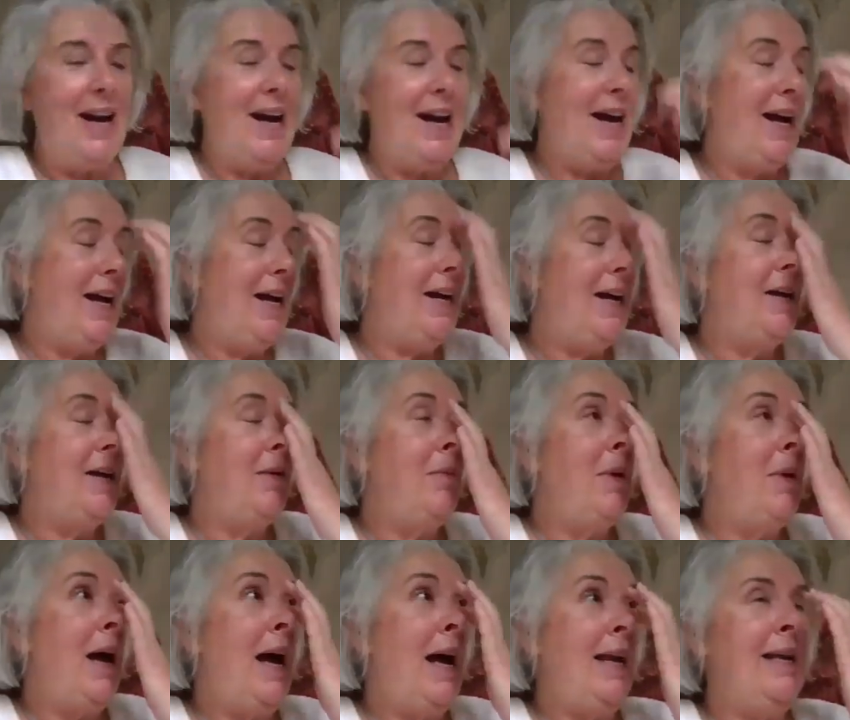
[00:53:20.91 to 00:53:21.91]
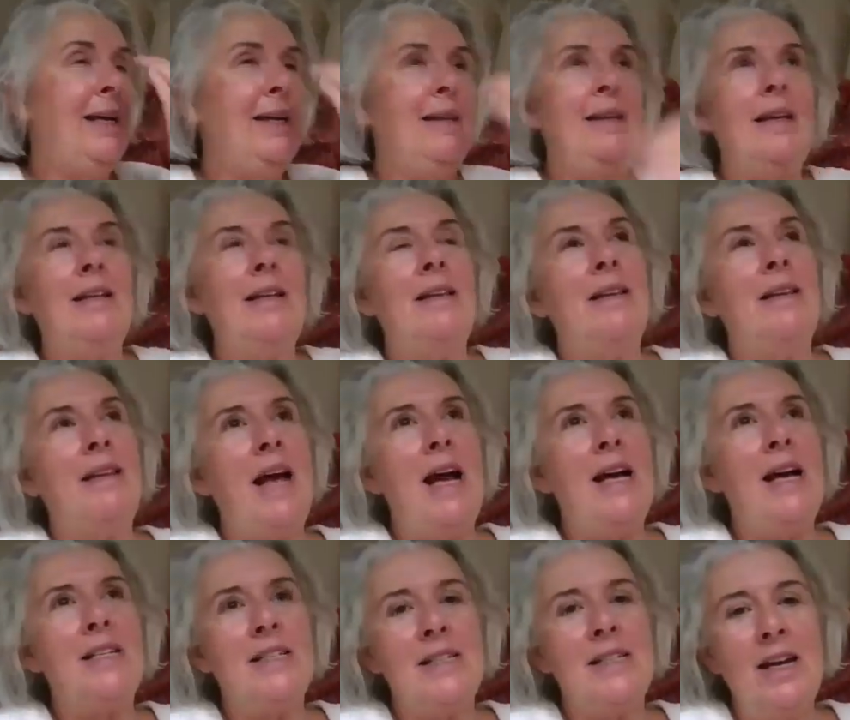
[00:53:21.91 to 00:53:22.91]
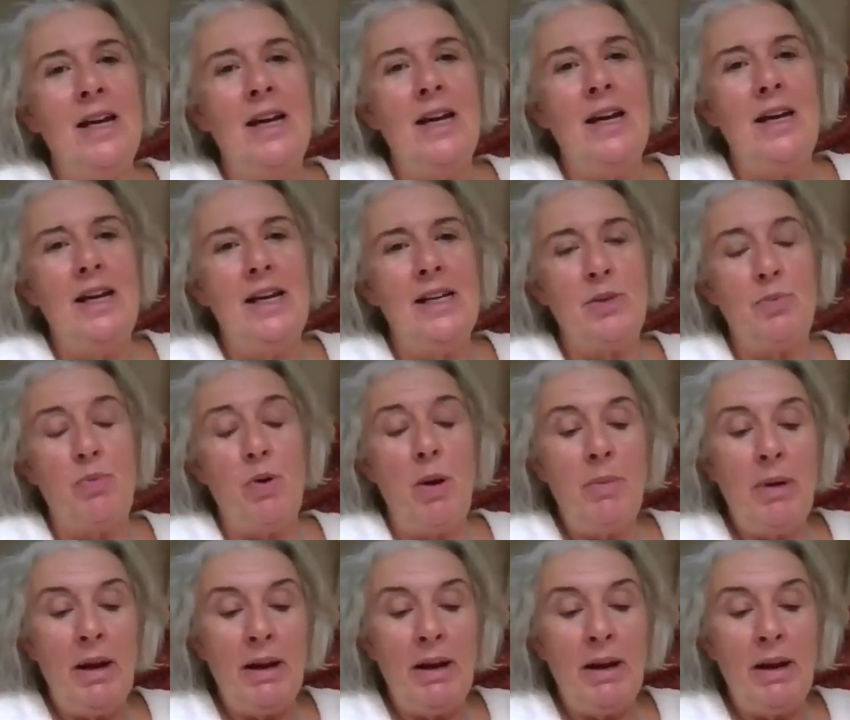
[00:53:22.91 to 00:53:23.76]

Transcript: And I think that that is a problem.